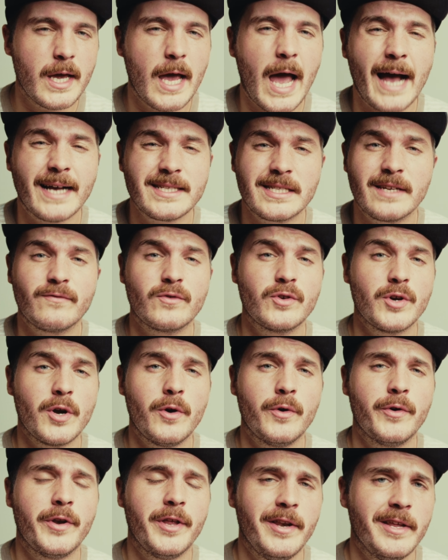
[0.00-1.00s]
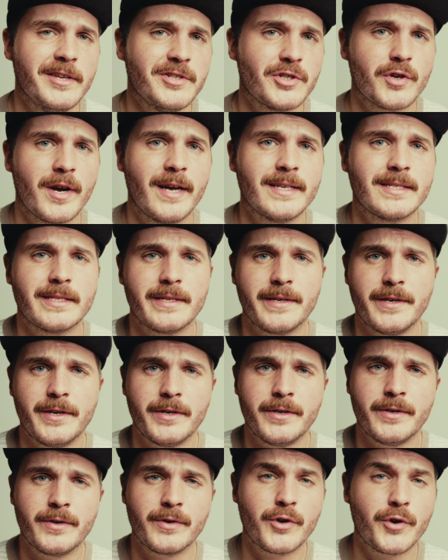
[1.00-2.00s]
as I've grown an interest
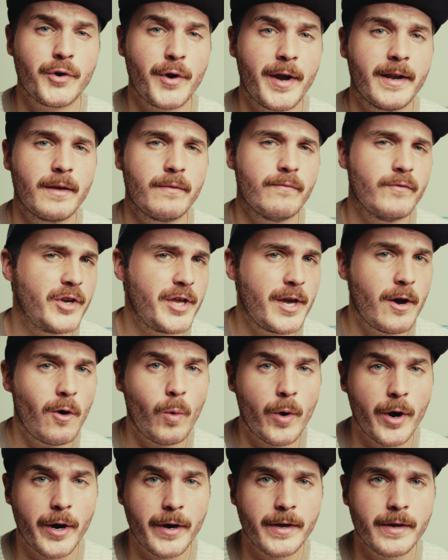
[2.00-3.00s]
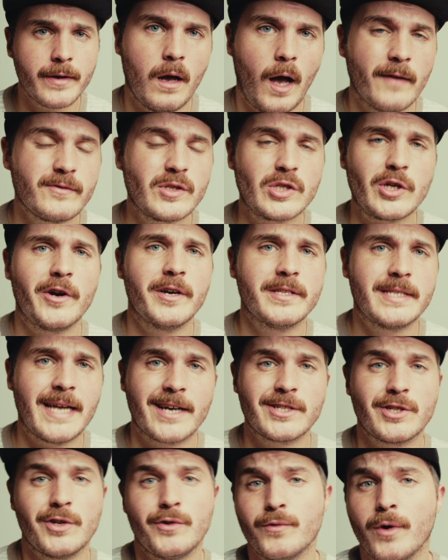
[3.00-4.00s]
in creating video work, I've started to
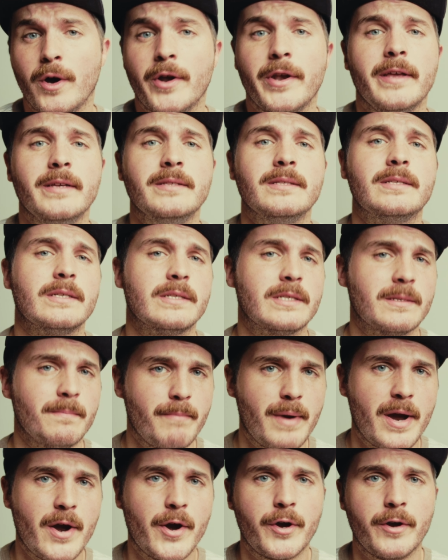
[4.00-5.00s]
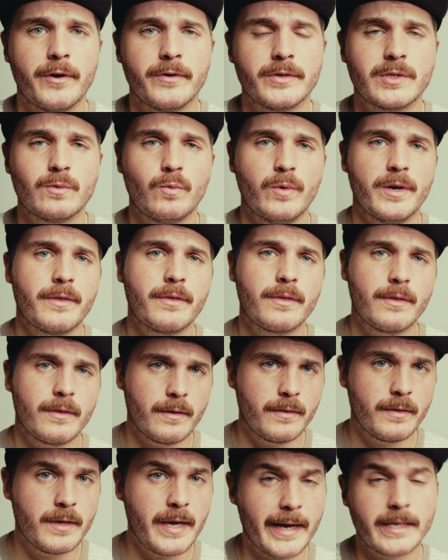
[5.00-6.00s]
actually run into some barriers with
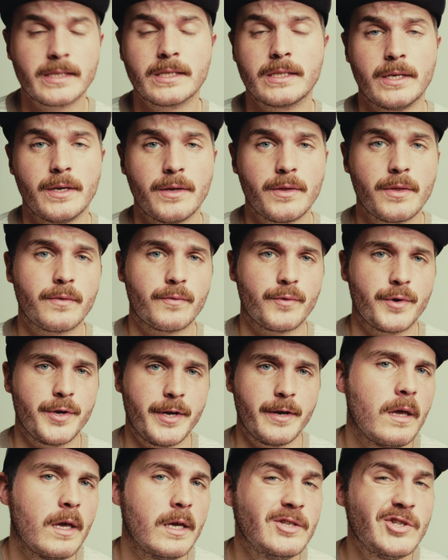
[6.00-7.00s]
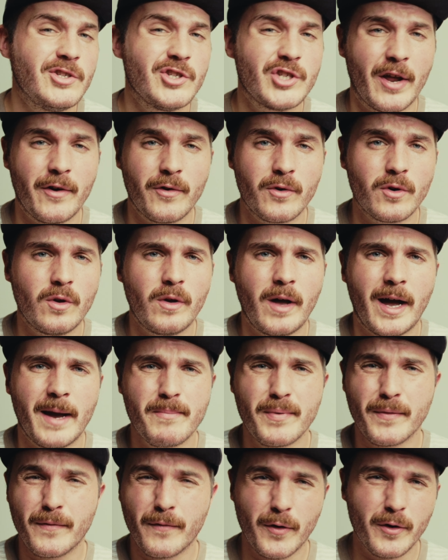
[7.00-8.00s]
the X-T3. In general, I
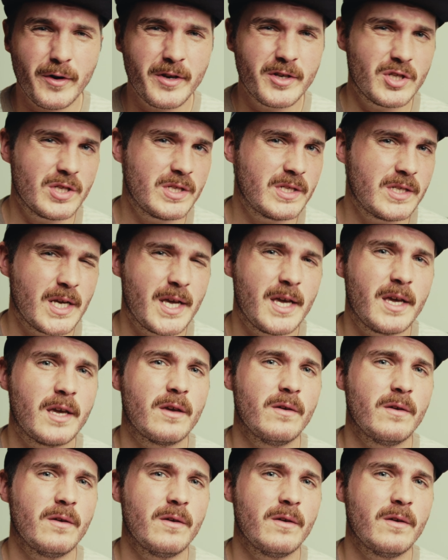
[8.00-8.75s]
prefer to just take